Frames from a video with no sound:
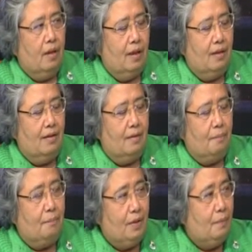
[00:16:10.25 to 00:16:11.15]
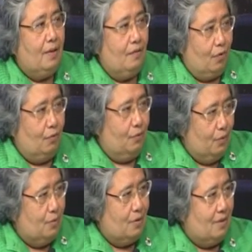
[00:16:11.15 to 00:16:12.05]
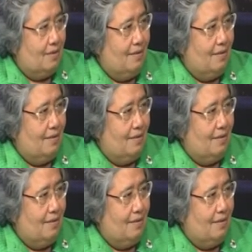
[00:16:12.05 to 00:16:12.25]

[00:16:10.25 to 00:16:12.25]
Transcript: and people want to use.